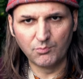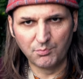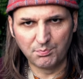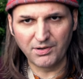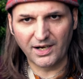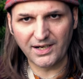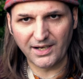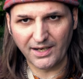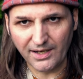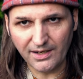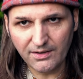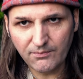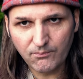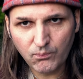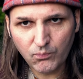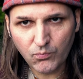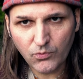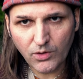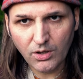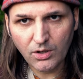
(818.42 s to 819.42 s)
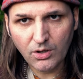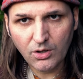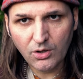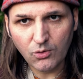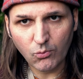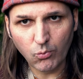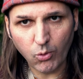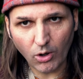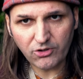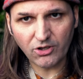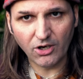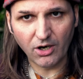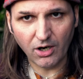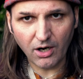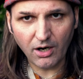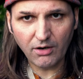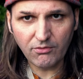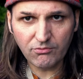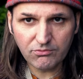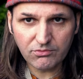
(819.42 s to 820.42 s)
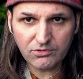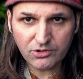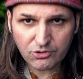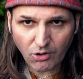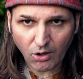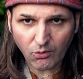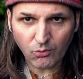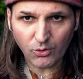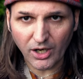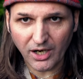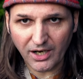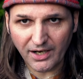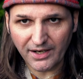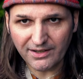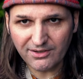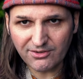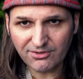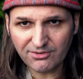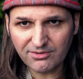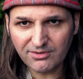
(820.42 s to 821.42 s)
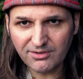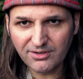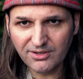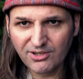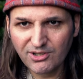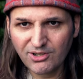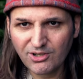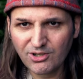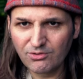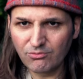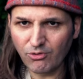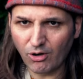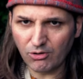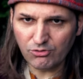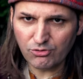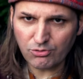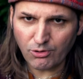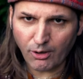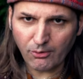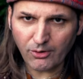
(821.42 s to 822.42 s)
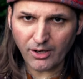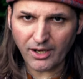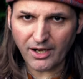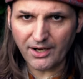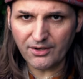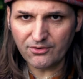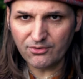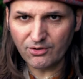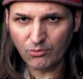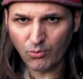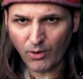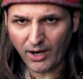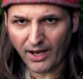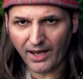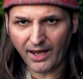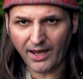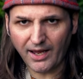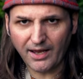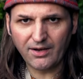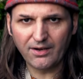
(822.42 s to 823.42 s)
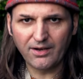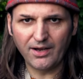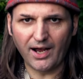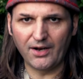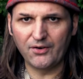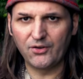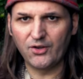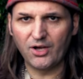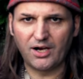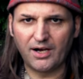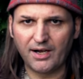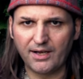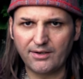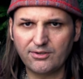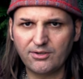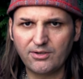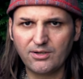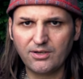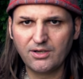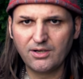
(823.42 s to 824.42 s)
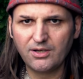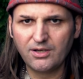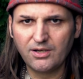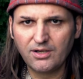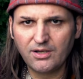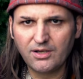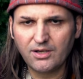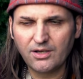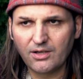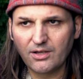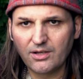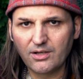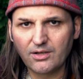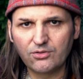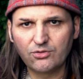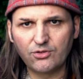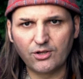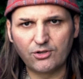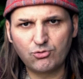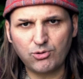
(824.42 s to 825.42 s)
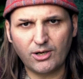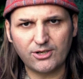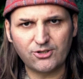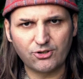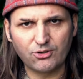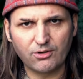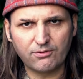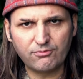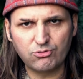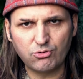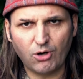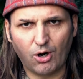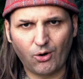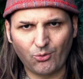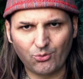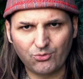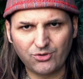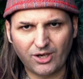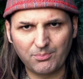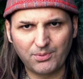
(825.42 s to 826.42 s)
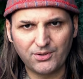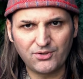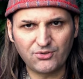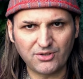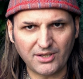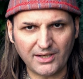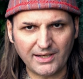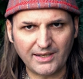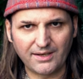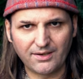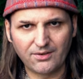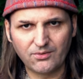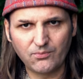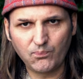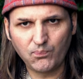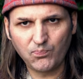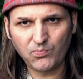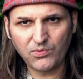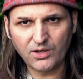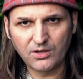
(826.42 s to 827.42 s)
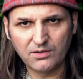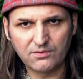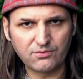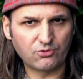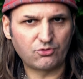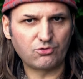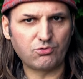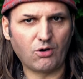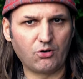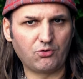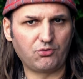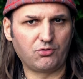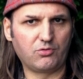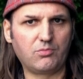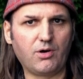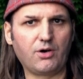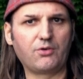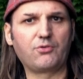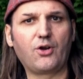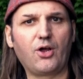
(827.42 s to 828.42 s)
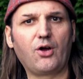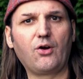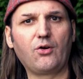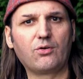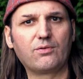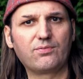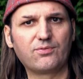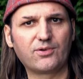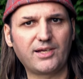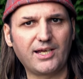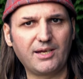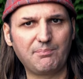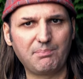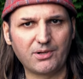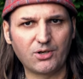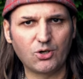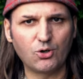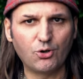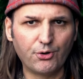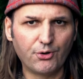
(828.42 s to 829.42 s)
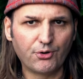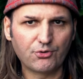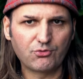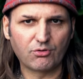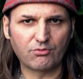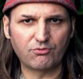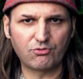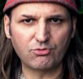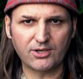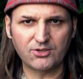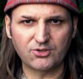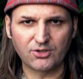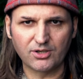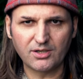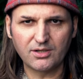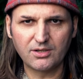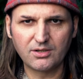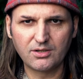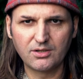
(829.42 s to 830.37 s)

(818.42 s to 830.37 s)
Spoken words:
Bragi, what are troll lights? Well, troll lights are where, at night, the treasure of trolls can be seen. For trolls are well known for keeping hoards of treasure,